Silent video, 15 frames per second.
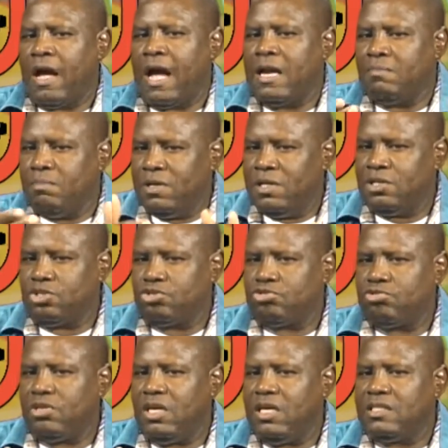
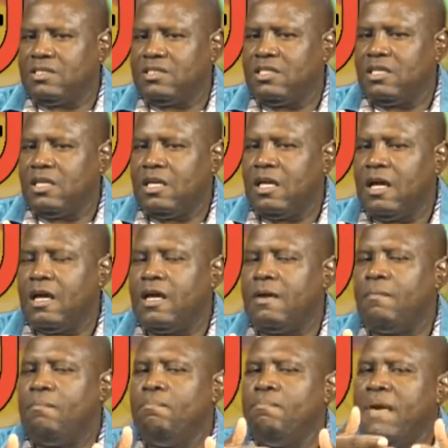administrate
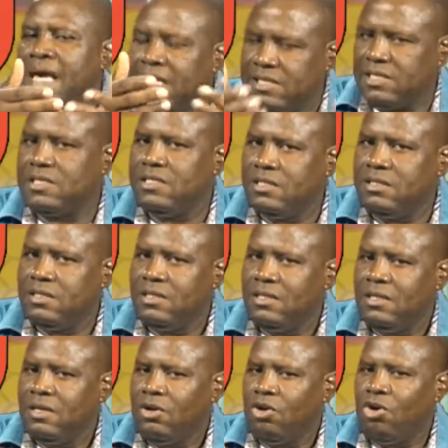medicine
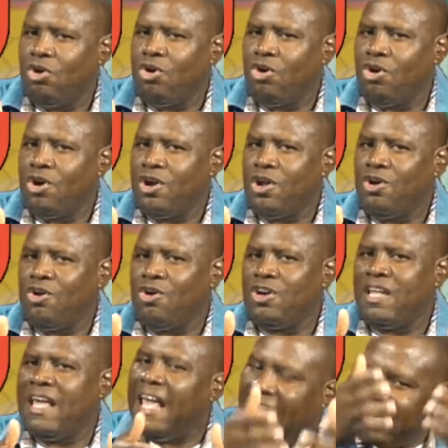or
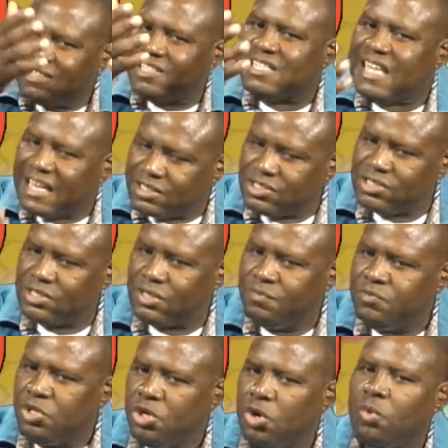the health sector
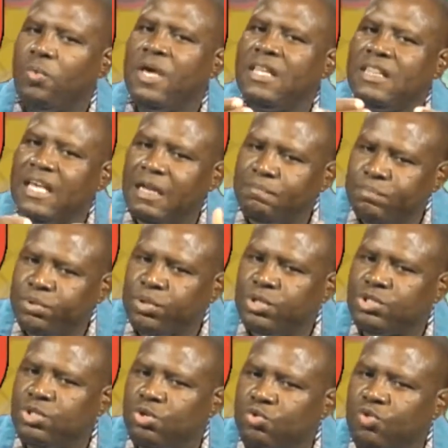when that
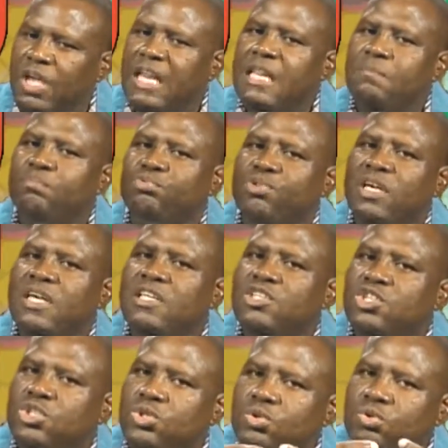person really
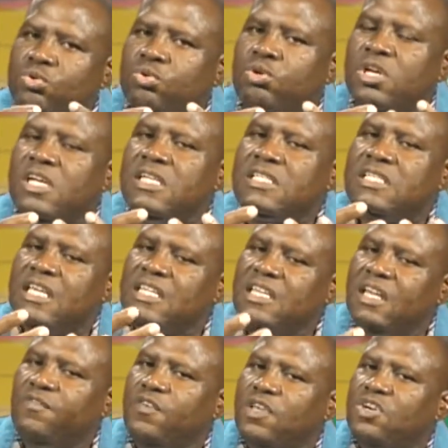brings no
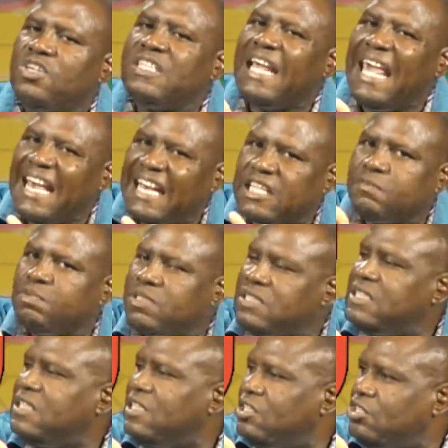significant
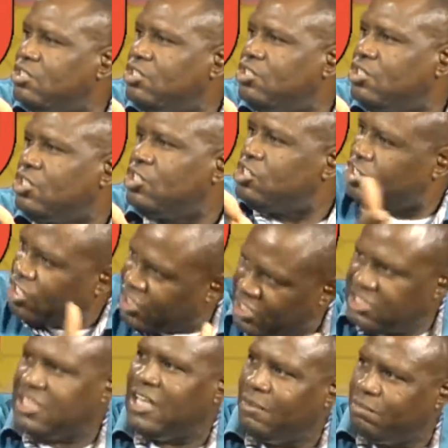expertise to the
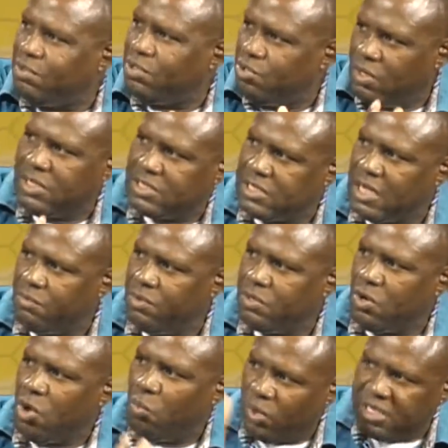table. You understand
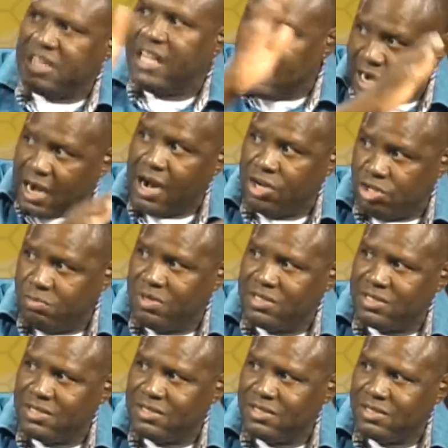what their
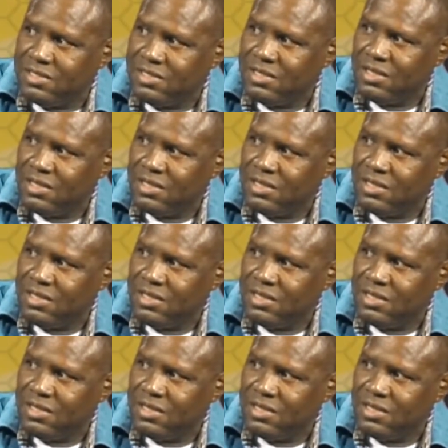argument is?